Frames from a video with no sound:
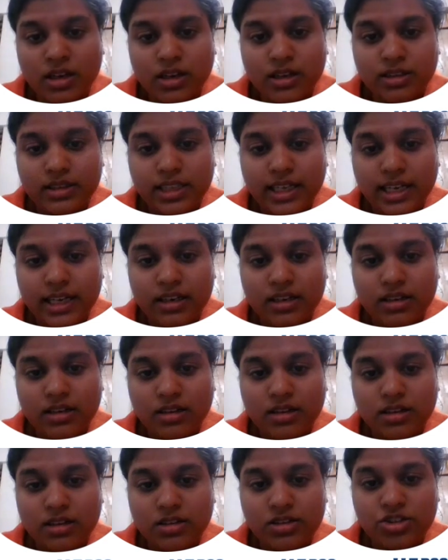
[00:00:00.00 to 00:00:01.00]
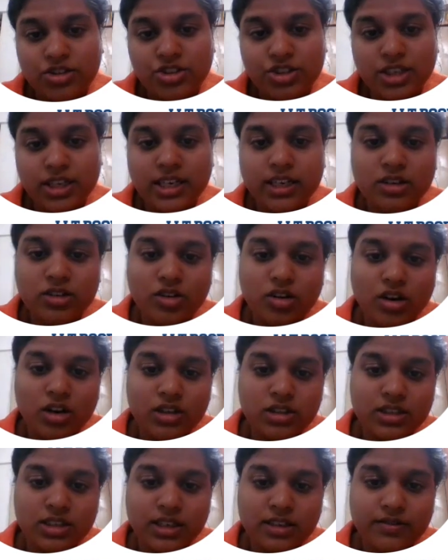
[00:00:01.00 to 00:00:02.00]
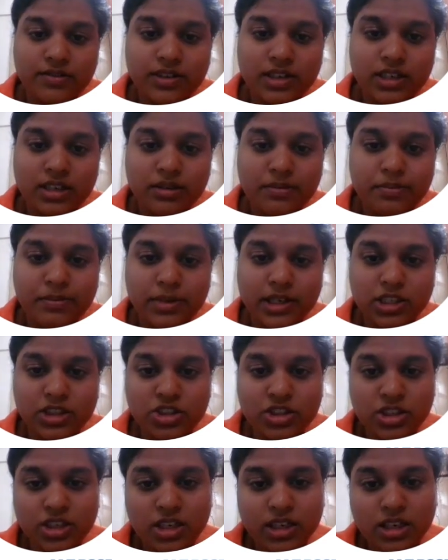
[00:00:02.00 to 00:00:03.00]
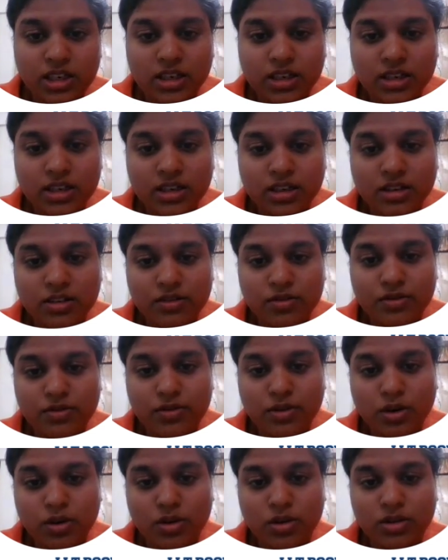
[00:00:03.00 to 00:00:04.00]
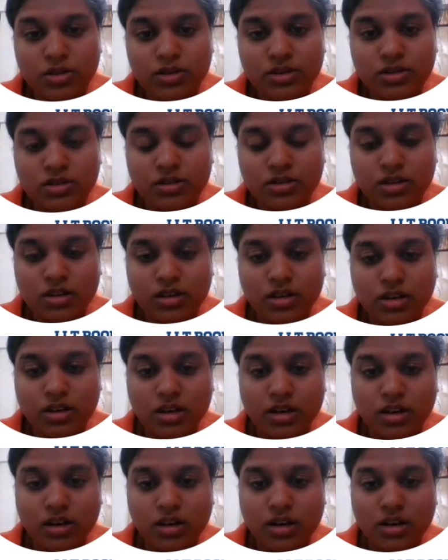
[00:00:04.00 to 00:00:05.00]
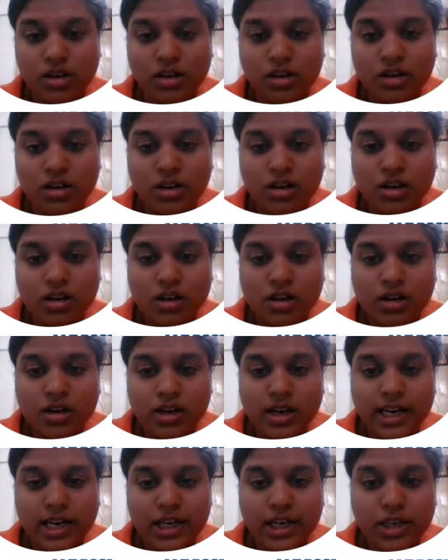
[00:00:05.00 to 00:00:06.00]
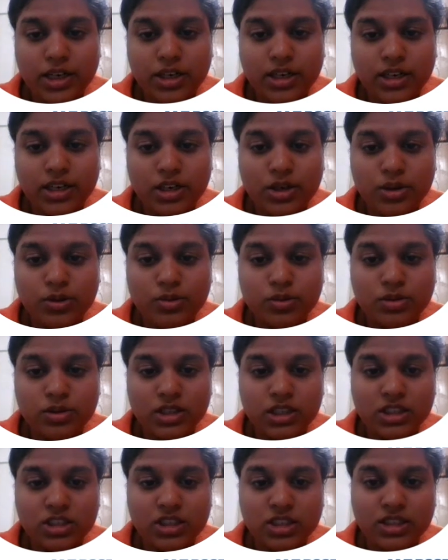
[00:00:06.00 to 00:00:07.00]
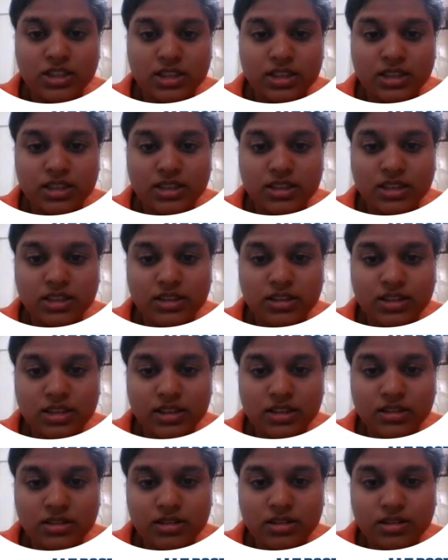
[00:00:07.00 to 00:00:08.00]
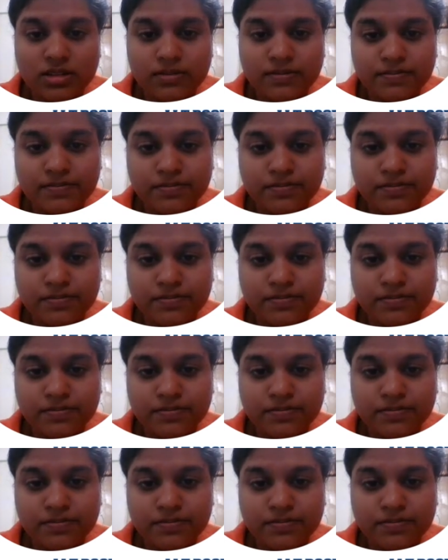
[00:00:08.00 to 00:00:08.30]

then strain gauge convert pressure, force into the change in resistance.